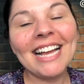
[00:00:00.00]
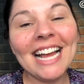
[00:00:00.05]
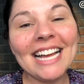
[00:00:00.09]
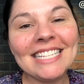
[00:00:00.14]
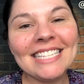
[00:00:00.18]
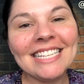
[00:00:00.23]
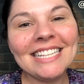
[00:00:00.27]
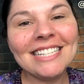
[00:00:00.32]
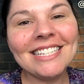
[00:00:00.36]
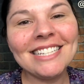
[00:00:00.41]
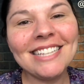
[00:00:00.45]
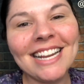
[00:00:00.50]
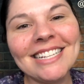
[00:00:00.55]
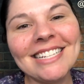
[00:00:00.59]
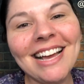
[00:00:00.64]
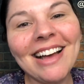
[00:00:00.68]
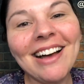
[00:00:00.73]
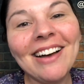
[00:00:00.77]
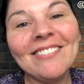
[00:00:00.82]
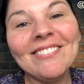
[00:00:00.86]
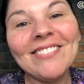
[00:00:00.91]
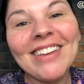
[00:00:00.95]
guys, check
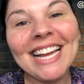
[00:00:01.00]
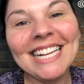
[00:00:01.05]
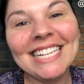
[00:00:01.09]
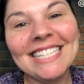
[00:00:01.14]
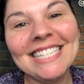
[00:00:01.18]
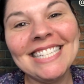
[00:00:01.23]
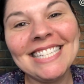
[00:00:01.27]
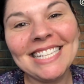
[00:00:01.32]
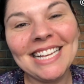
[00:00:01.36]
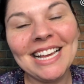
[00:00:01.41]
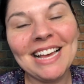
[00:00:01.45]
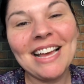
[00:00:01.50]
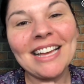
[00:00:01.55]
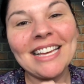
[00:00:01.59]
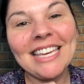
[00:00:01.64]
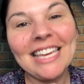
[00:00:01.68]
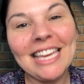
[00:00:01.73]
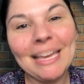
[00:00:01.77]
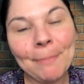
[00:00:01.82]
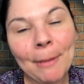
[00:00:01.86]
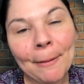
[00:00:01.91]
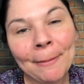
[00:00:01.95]
out my
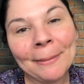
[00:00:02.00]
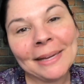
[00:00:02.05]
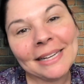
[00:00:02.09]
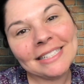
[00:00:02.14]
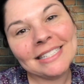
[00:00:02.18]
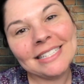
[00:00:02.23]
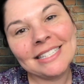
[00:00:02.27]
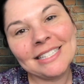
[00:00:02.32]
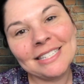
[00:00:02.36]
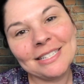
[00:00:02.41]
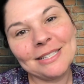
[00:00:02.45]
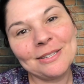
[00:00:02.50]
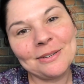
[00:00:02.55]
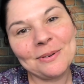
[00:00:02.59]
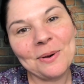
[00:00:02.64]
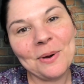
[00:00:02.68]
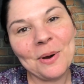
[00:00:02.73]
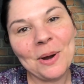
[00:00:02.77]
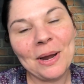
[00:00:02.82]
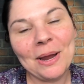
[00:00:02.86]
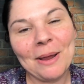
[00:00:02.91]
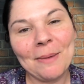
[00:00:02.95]
Insta. Keep up my Insta
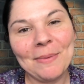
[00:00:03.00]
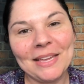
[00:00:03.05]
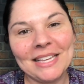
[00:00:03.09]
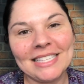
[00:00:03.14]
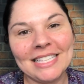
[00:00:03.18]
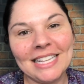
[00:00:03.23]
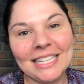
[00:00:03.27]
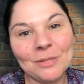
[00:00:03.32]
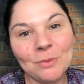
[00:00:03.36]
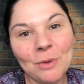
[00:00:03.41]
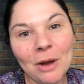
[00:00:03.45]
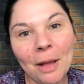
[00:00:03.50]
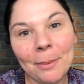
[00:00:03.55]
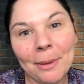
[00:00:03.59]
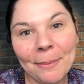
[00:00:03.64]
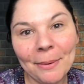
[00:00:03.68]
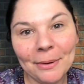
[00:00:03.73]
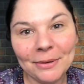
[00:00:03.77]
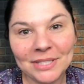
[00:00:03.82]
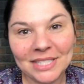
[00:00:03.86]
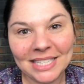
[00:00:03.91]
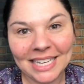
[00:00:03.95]
story because that's where I'll be
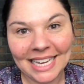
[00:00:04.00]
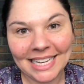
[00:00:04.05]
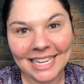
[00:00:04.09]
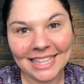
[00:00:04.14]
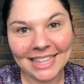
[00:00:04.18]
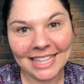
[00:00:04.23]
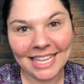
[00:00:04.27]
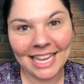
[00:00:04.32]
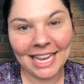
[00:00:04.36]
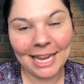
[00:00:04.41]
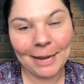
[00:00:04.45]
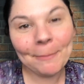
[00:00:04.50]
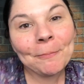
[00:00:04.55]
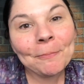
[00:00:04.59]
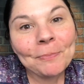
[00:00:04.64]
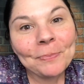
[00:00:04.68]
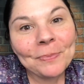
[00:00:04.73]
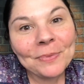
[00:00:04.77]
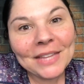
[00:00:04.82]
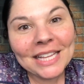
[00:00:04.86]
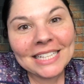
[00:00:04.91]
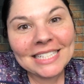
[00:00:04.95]
posting any thing
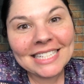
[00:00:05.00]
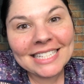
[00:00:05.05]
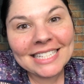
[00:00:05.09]
that's